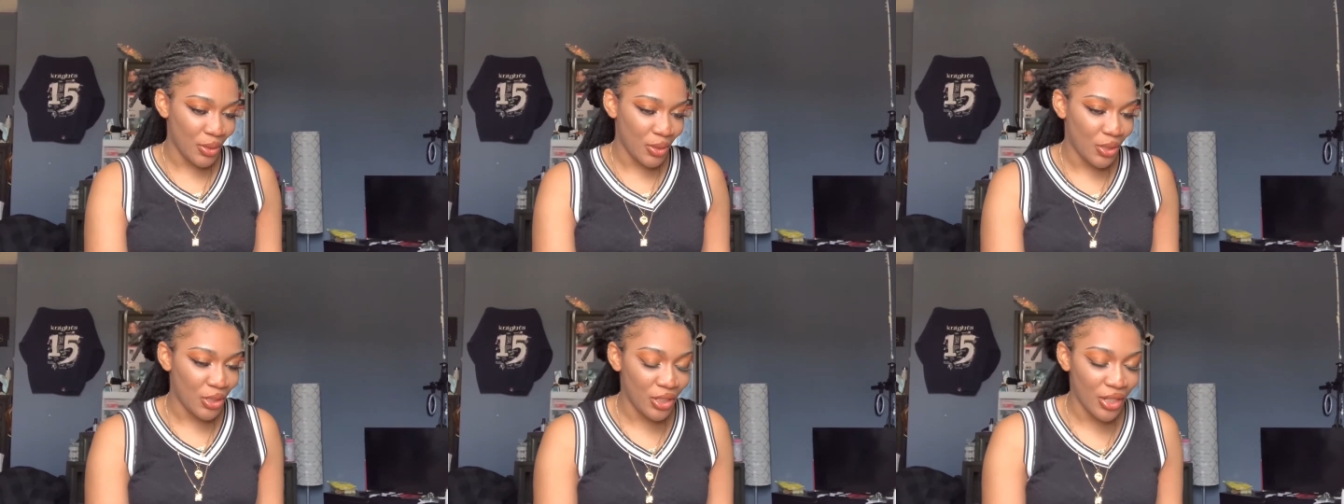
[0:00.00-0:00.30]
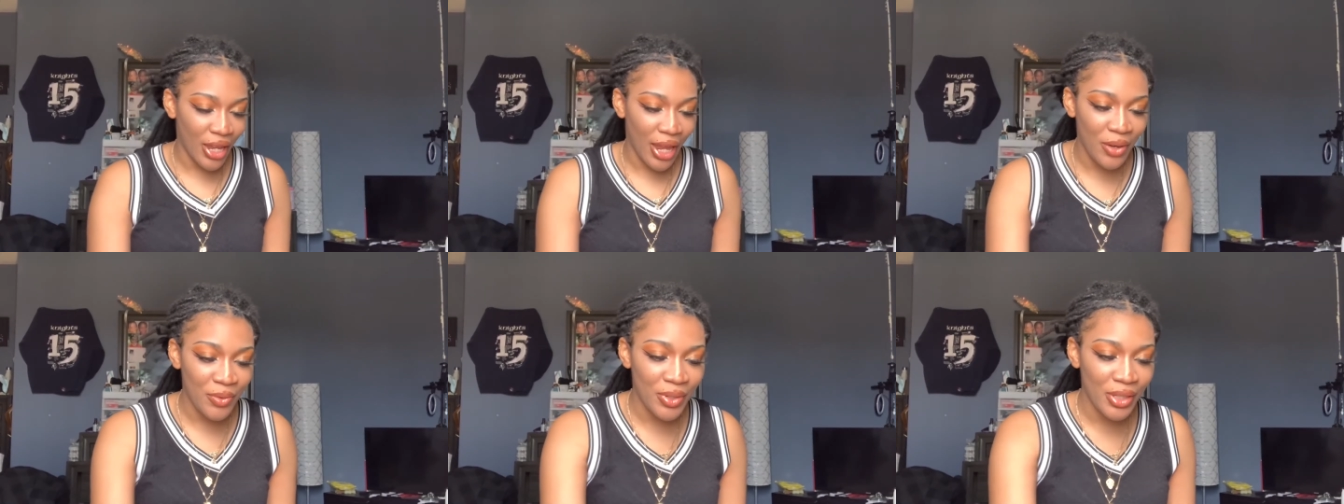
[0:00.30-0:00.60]

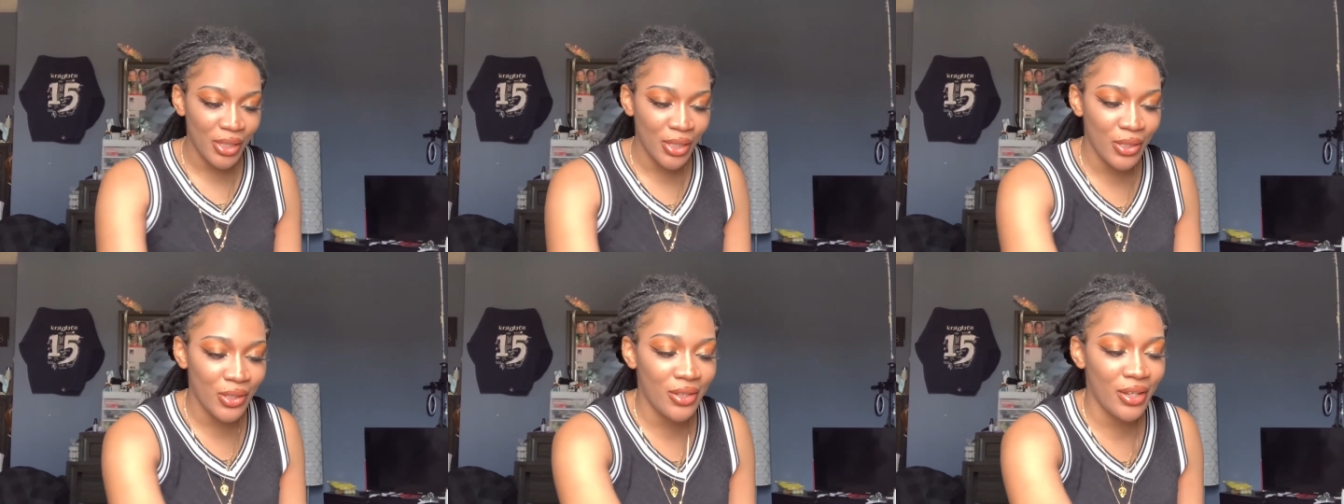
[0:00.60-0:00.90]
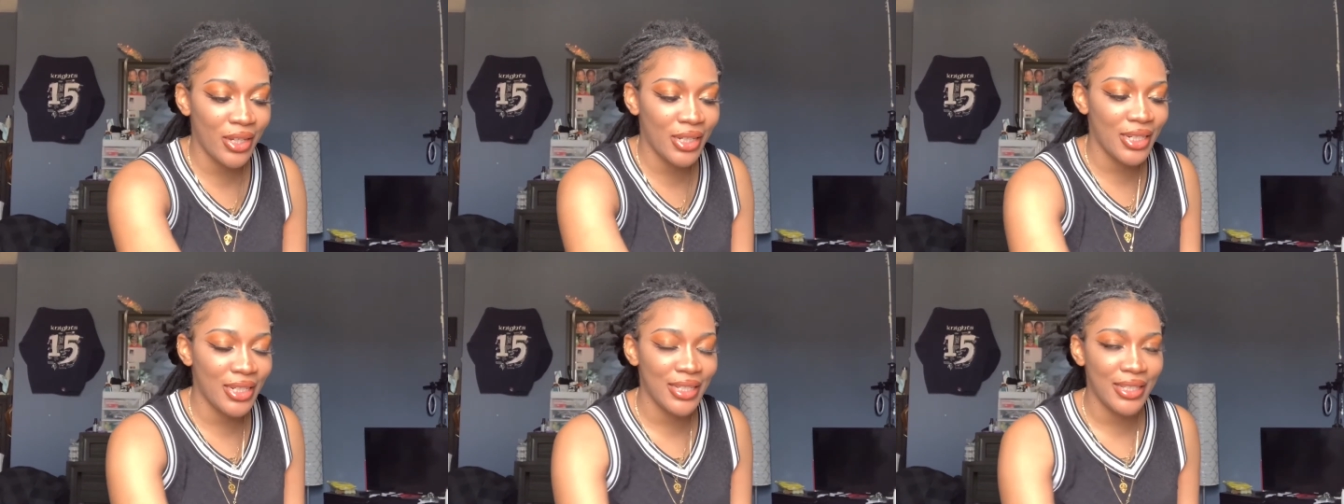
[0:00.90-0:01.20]
Should I read the
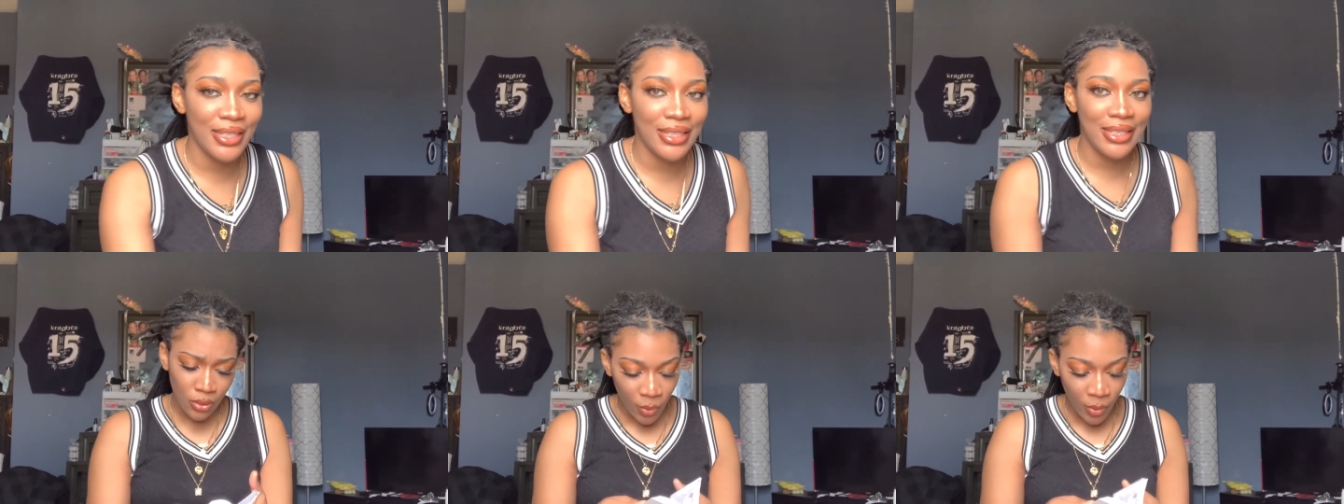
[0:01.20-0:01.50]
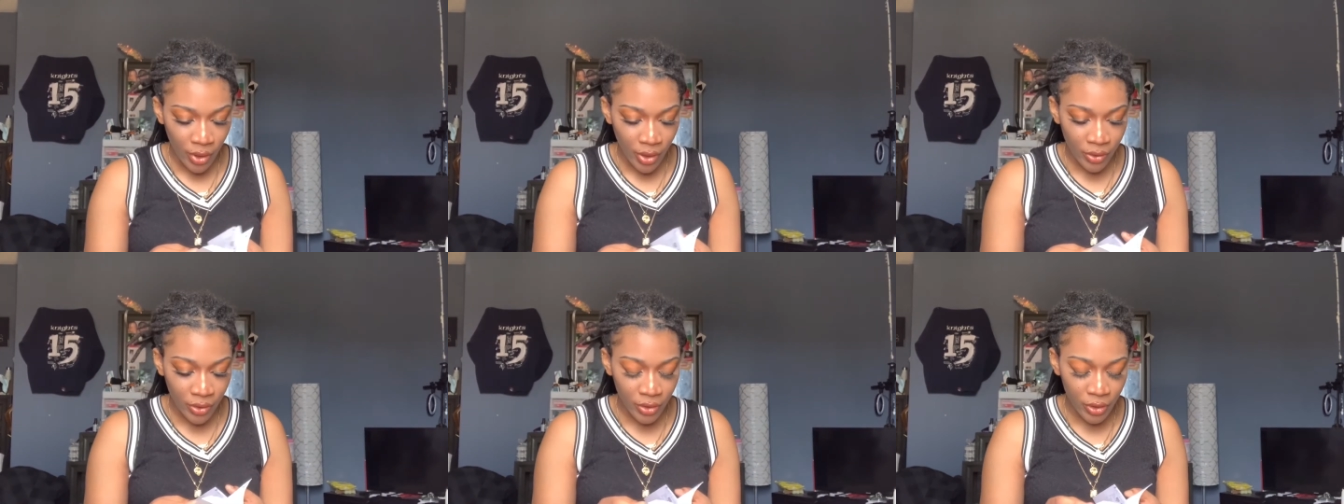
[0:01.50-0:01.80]
instructions?
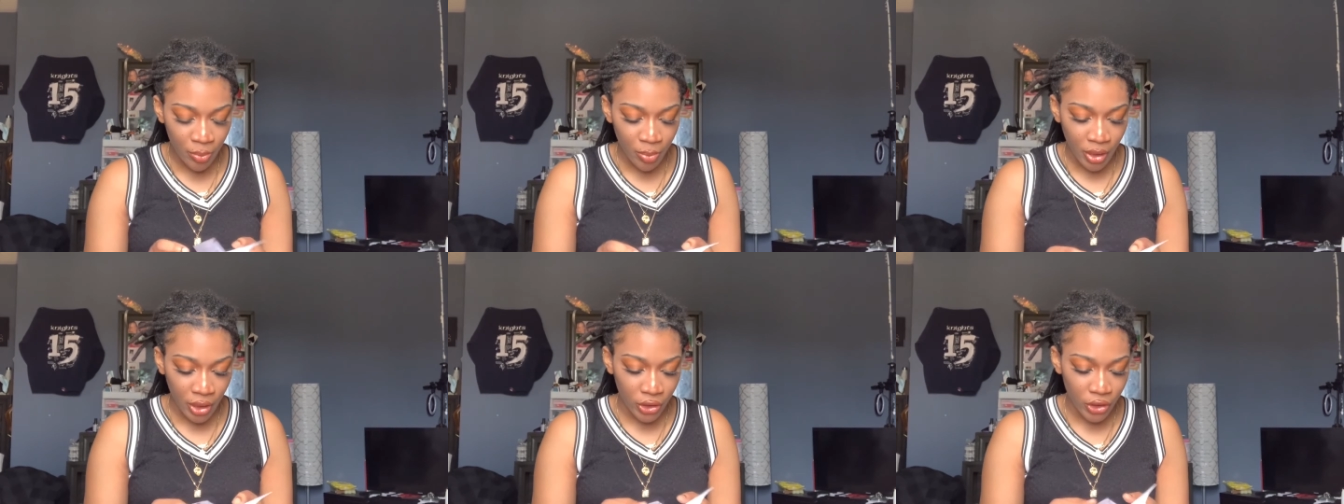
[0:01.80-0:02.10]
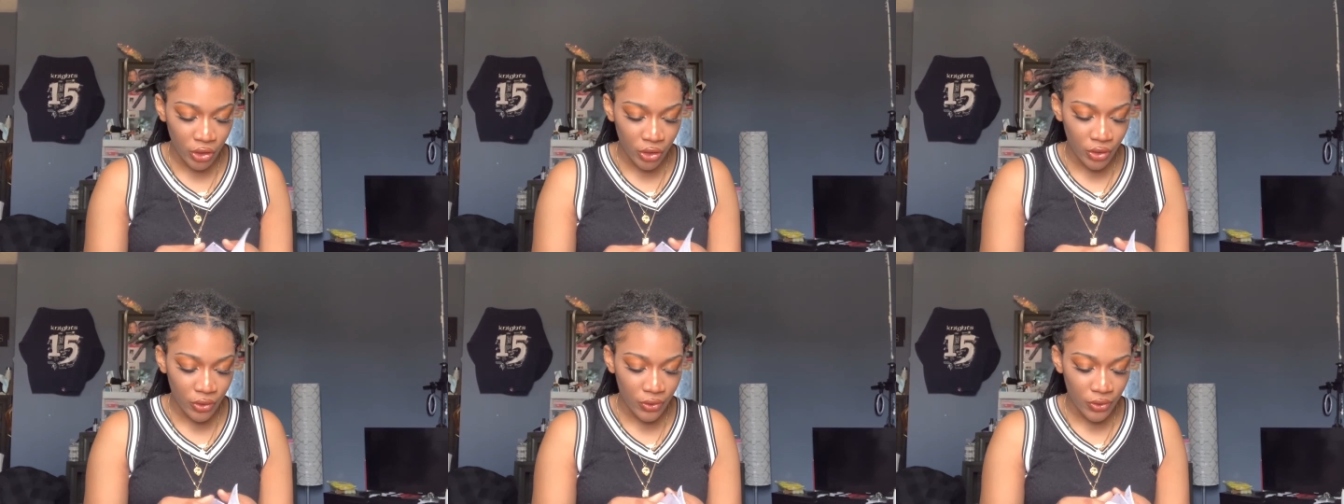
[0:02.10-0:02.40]
Well, there's
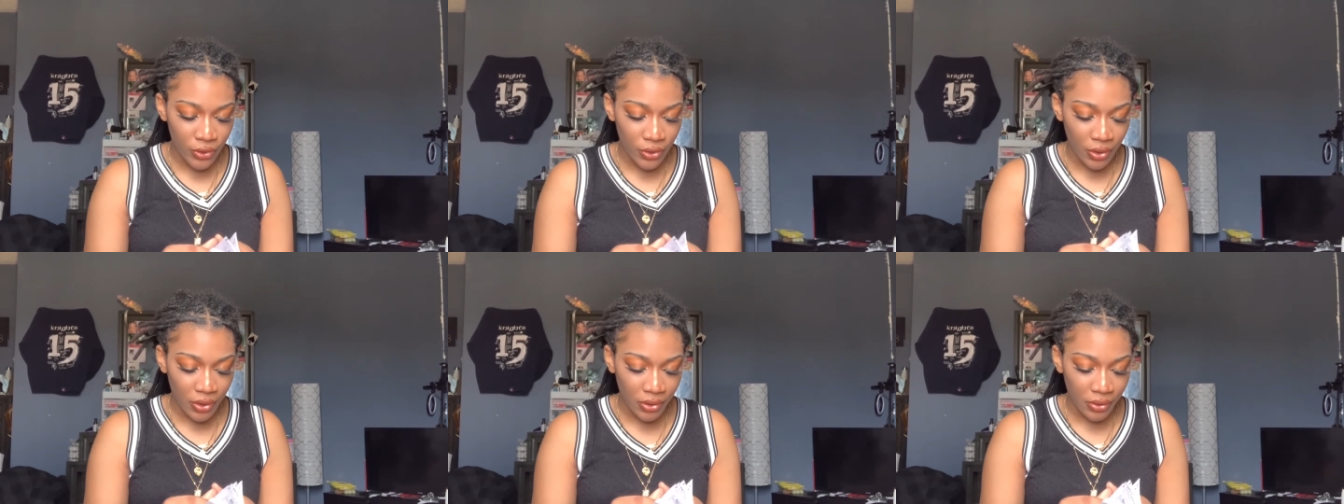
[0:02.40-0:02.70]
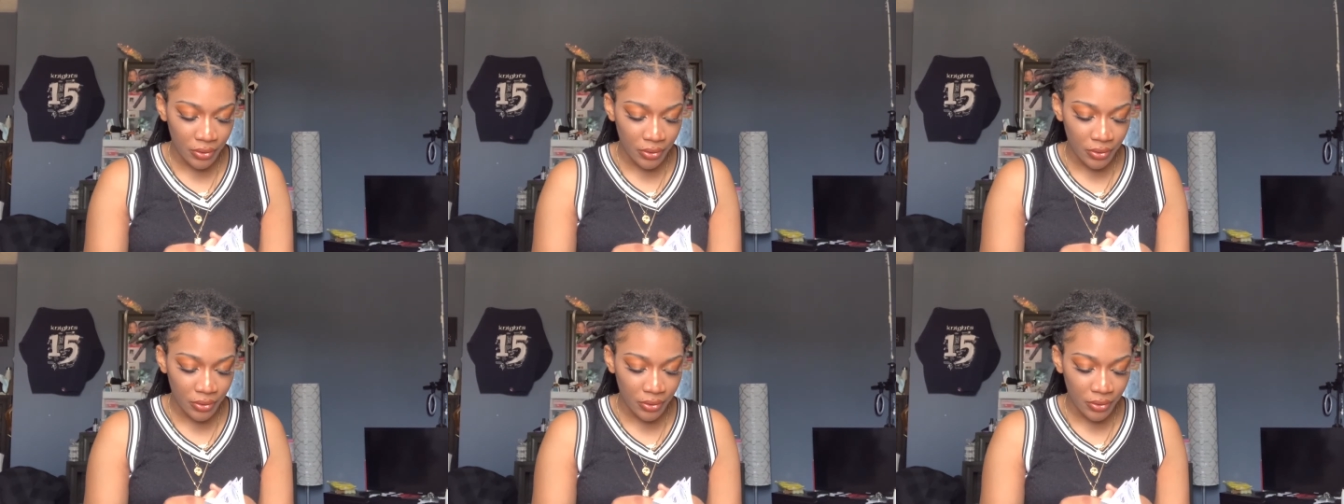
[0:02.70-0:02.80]
pictures, so